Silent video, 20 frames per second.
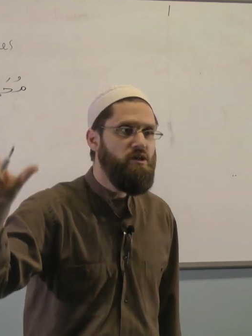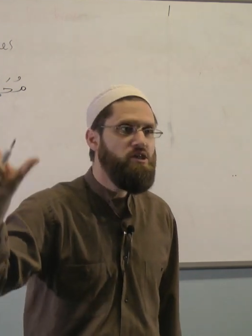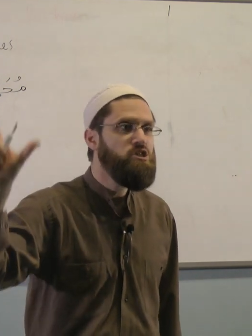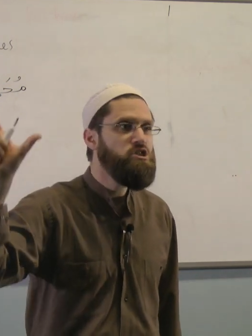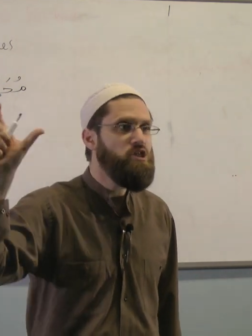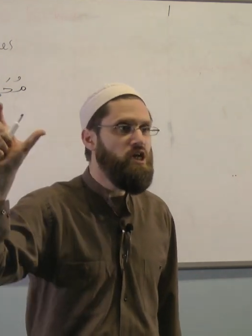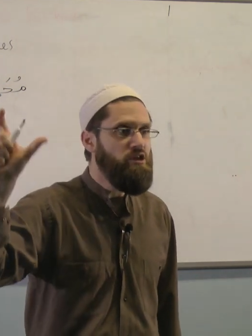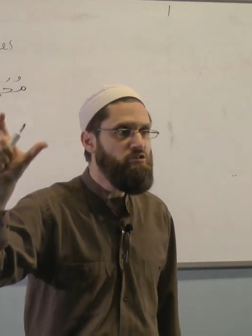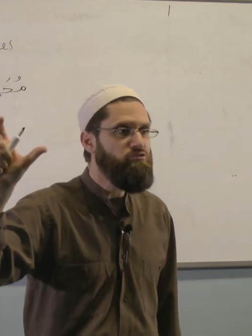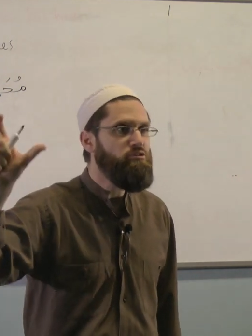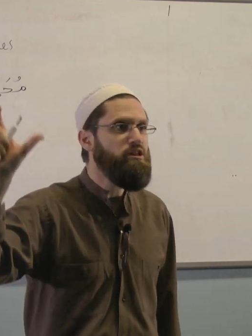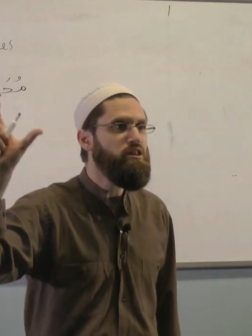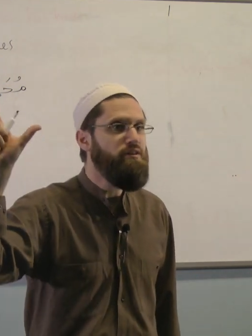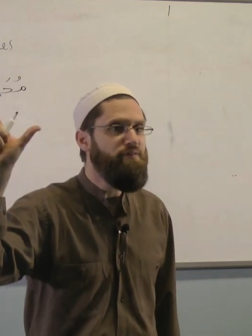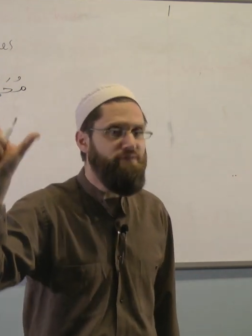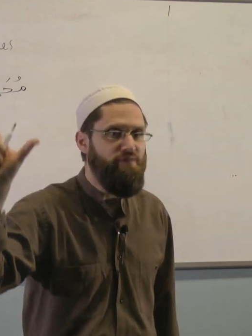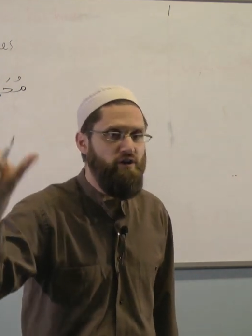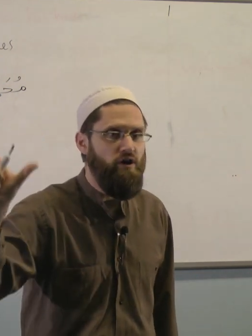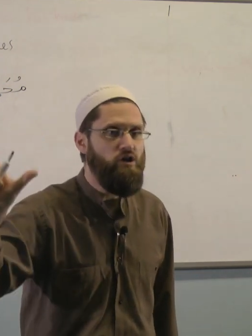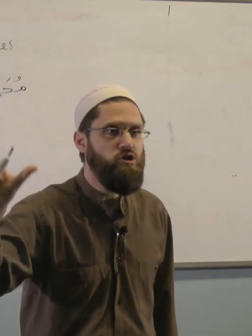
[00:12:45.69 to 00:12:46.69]
Generally the
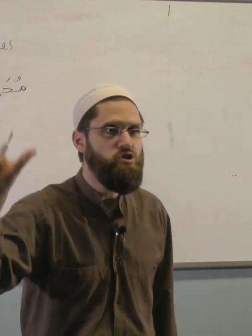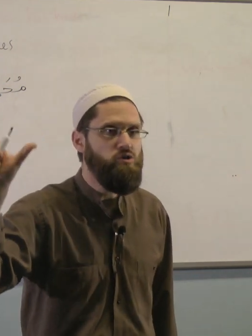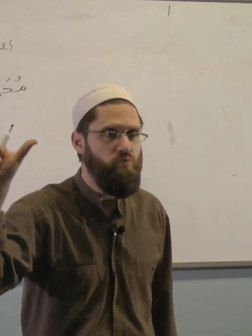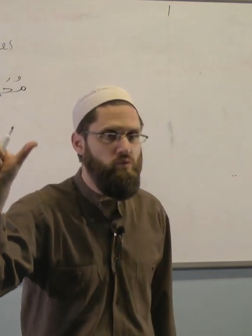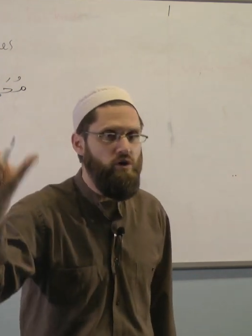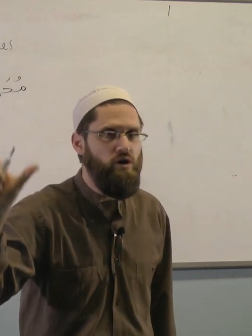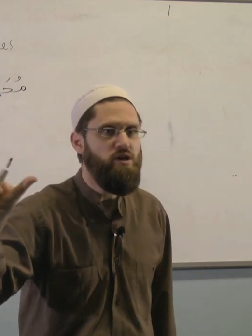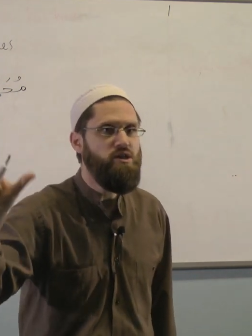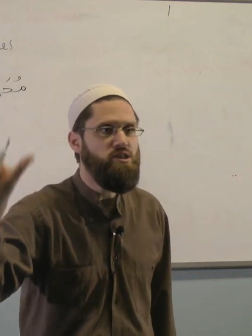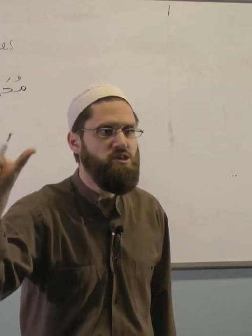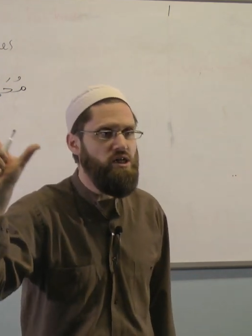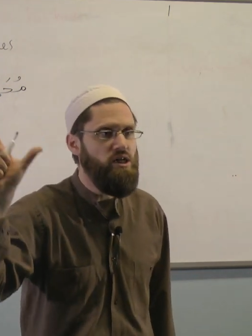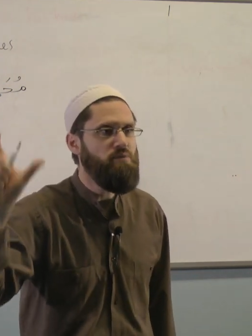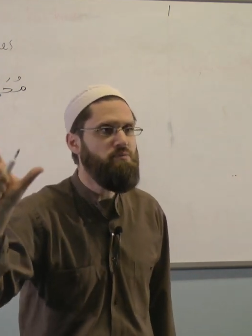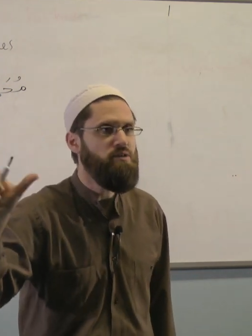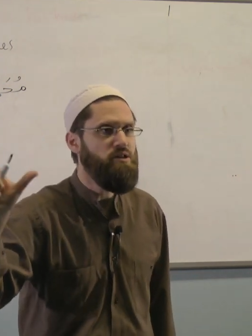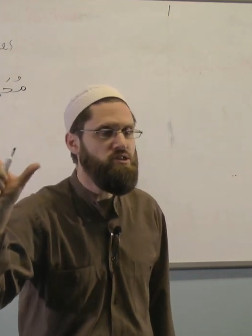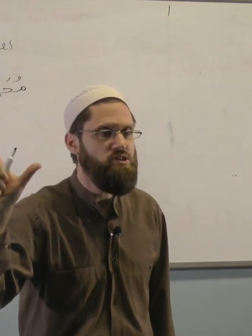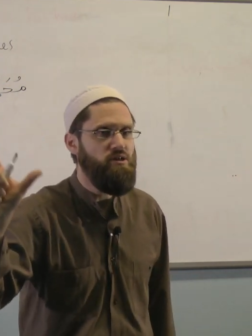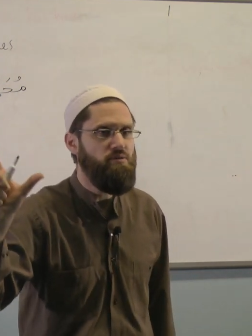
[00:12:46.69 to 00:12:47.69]
first word is going to
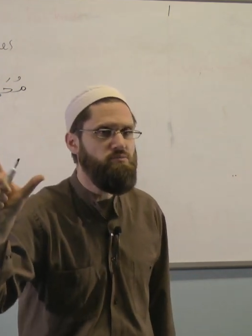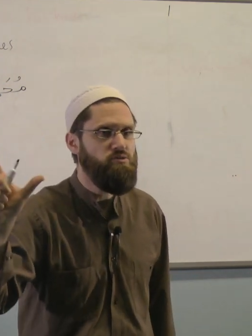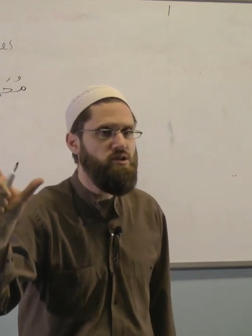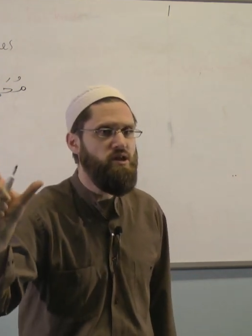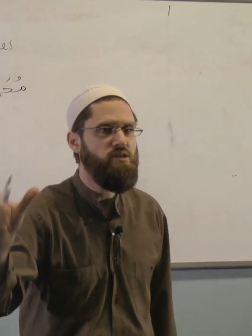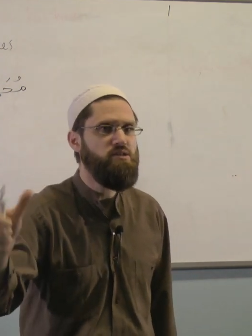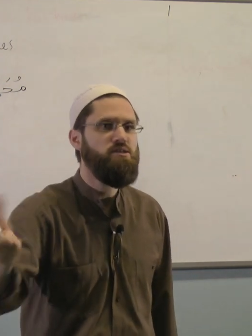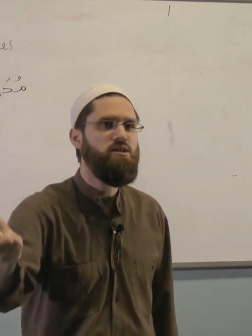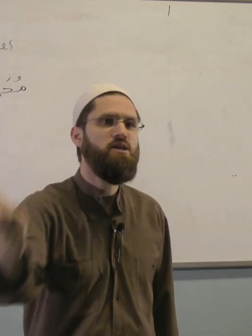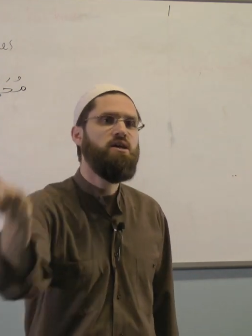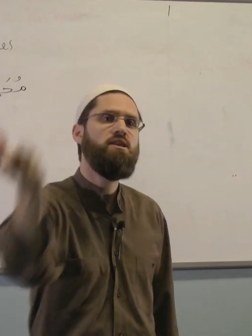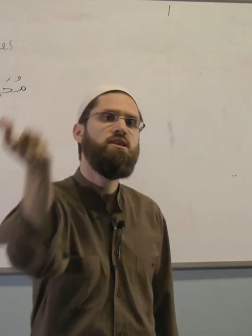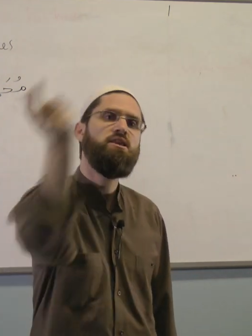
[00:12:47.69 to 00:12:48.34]
be the subject.